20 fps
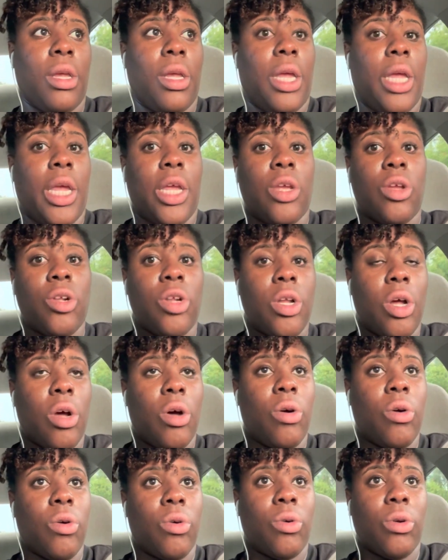And you
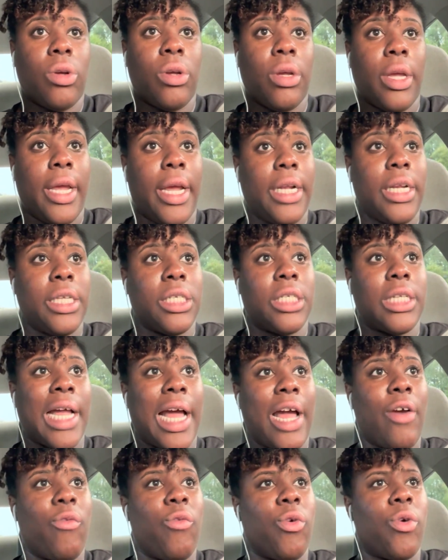know, in this
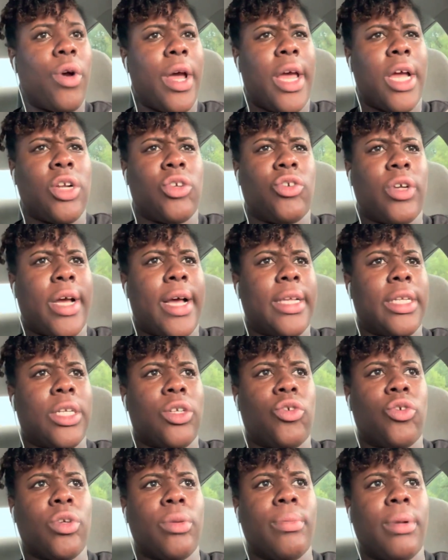life, we're going to have trials
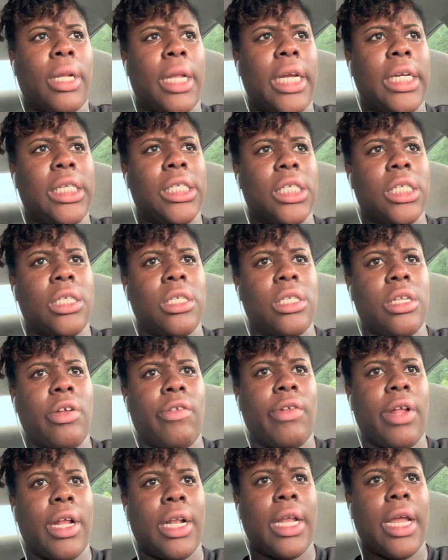and tribulations and stuff
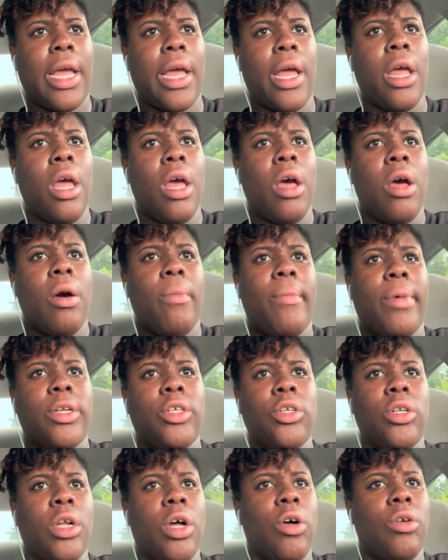like that. But
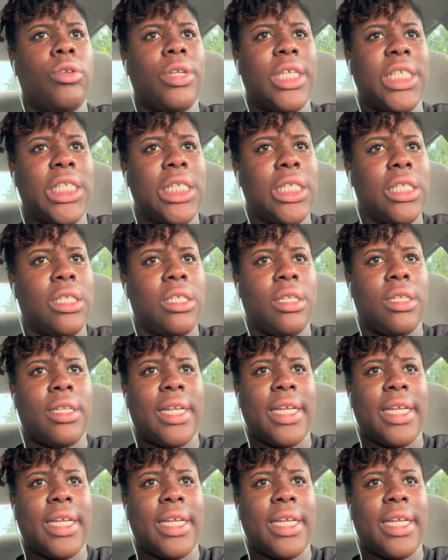you know, this is